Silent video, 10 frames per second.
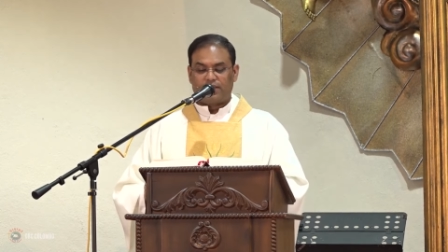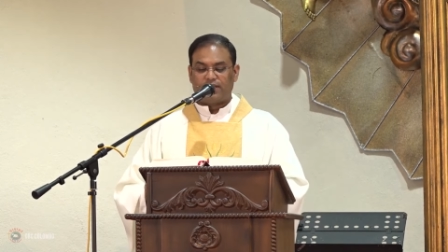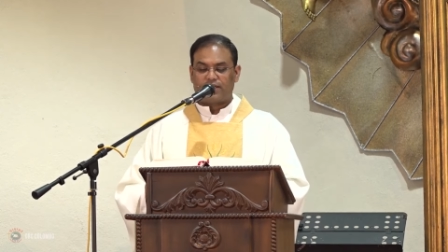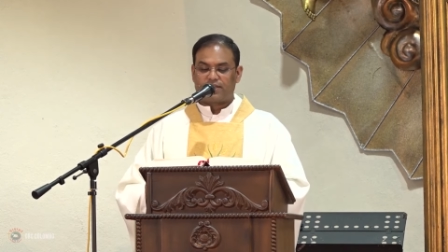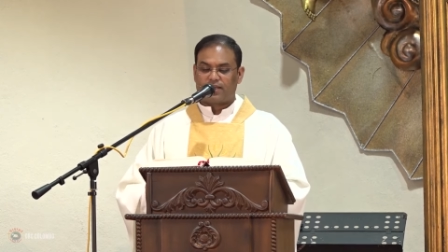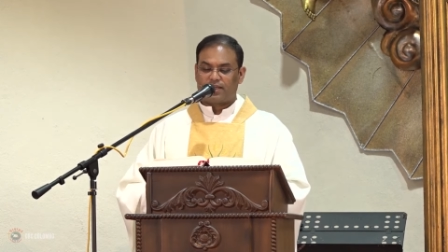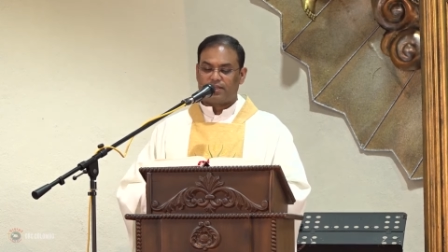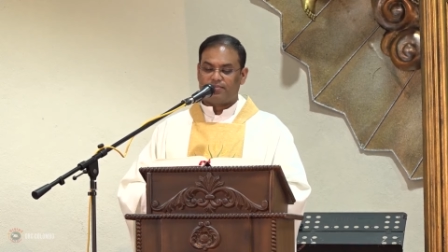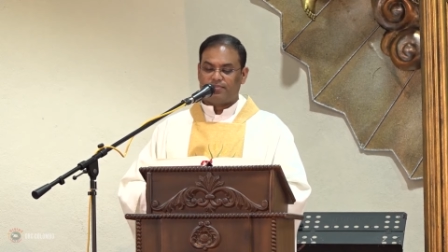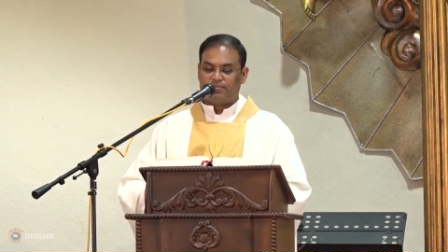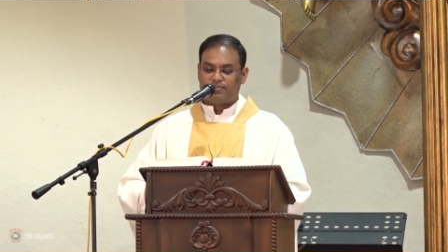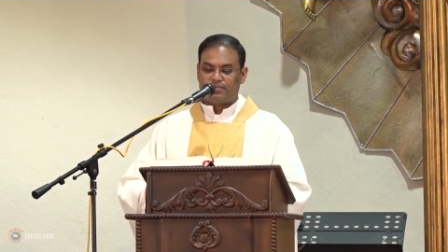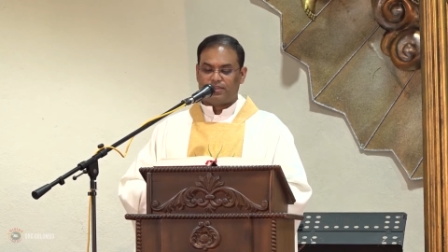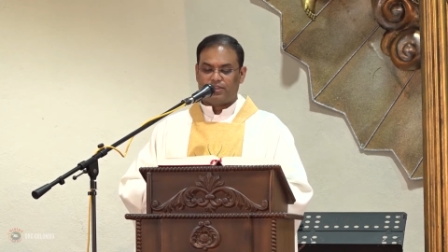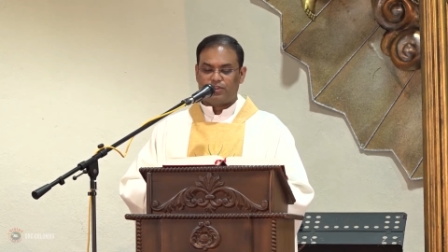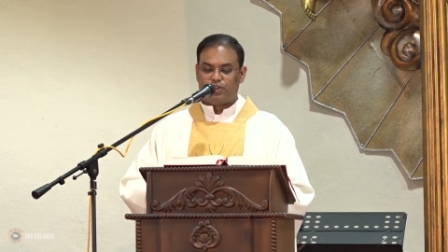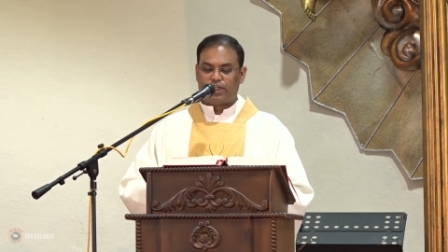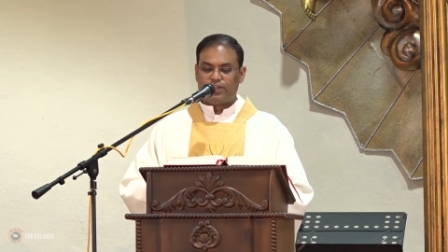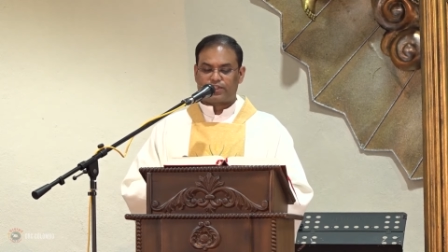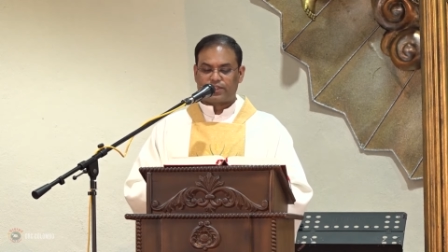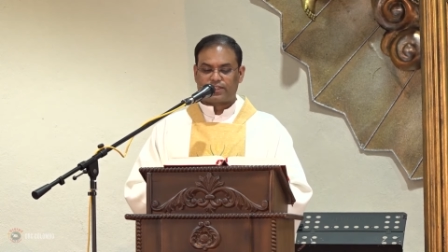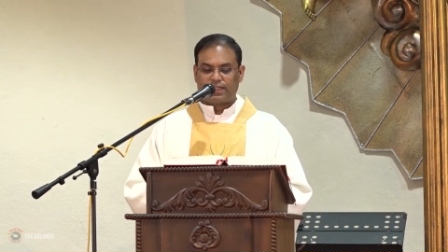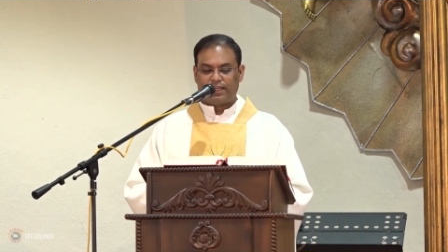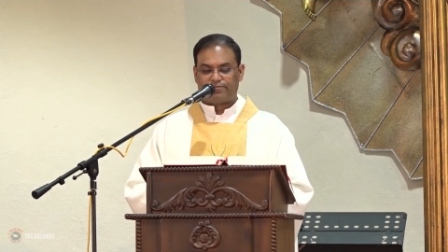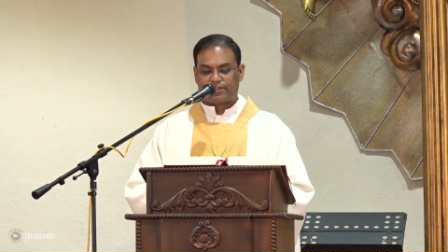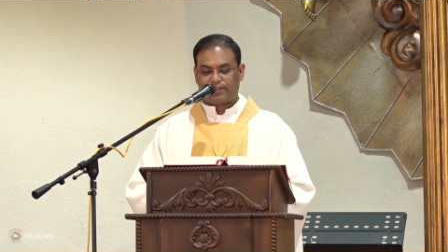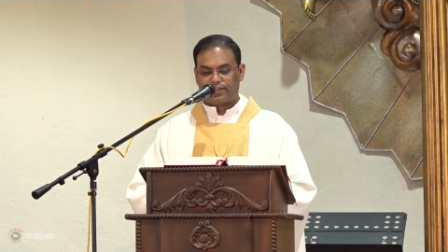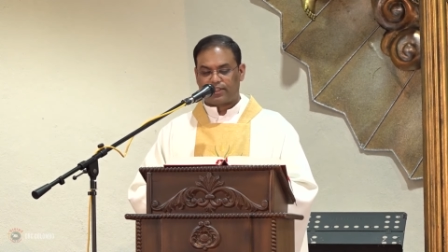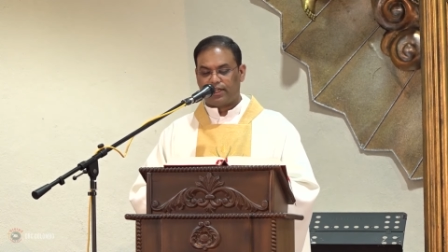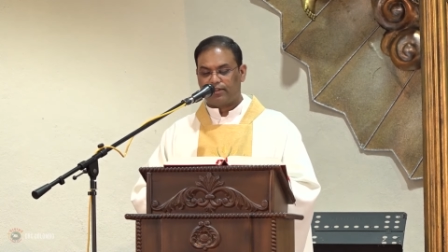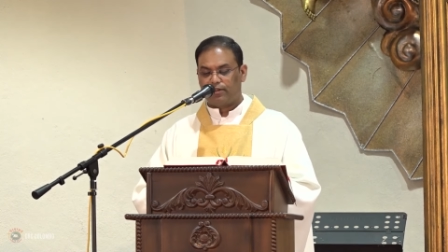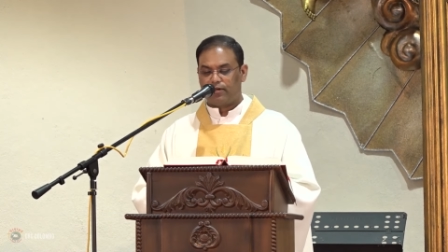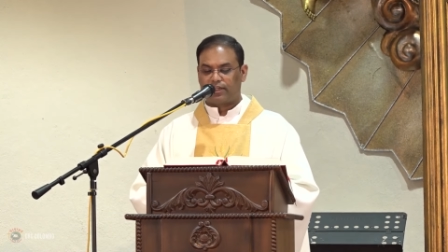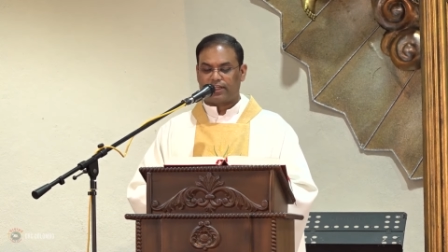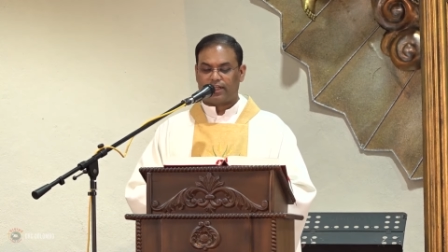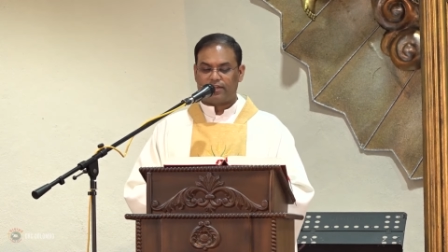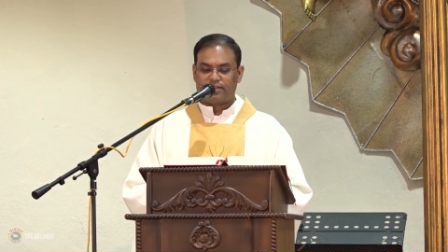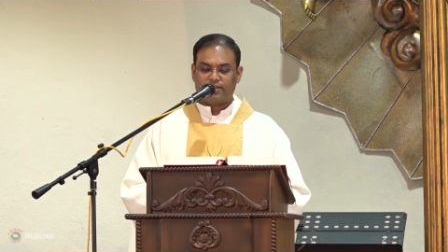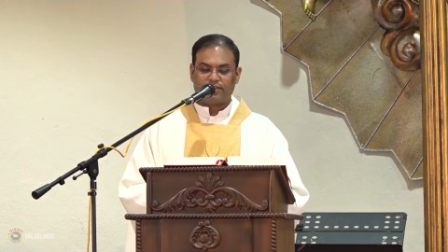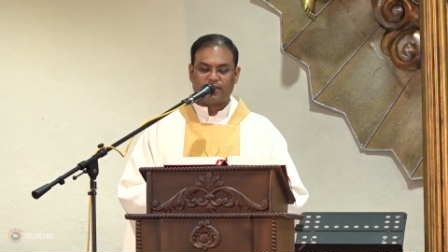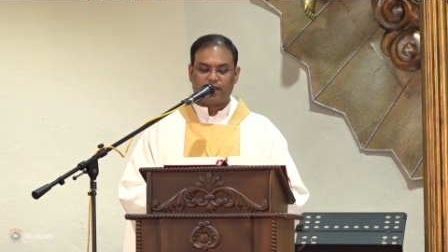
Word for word: At that time, Jesus left the synagogue and entered